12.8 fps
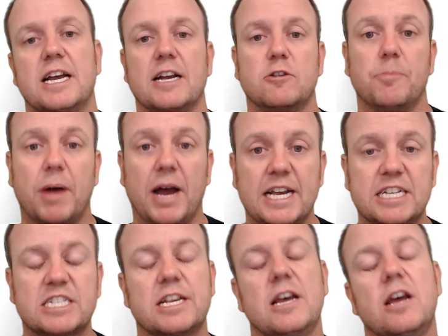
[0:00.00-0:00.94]
a good
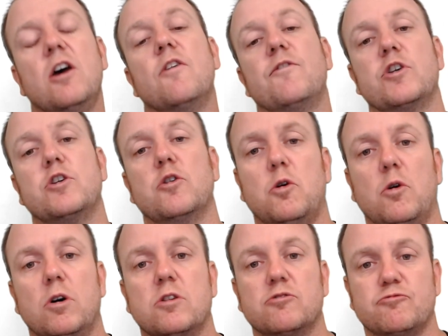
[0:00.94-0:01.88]
pace for
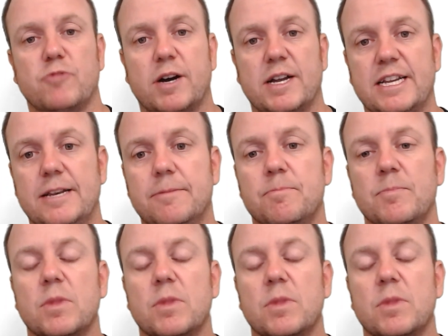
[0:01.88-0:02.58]
your running.